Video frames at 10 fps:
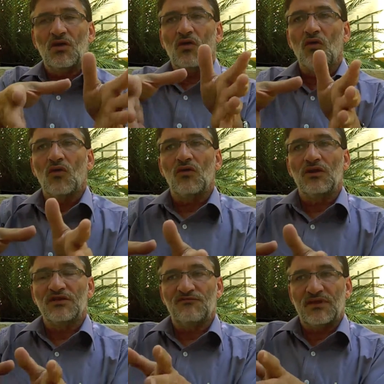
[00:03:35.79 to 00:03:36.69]
or
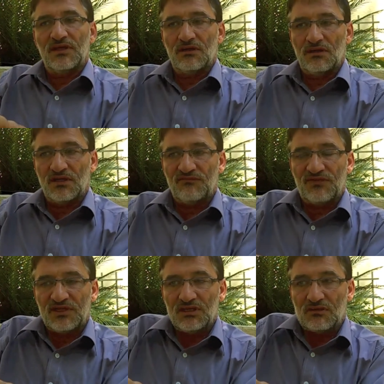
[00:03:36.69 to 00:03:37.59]
if
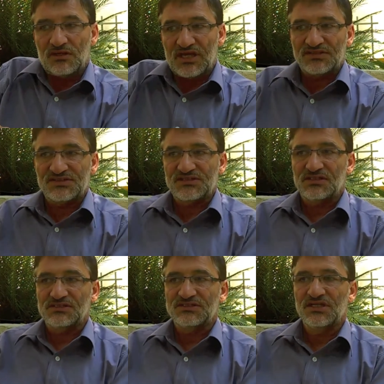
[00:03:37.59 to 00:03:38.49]
they are cancer
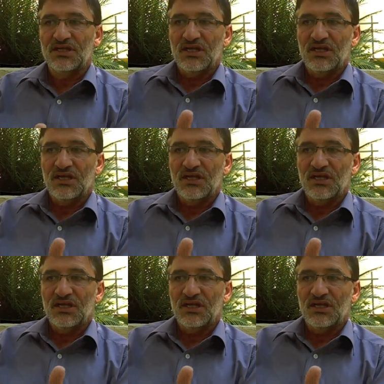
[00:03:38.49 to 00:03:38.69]
cells.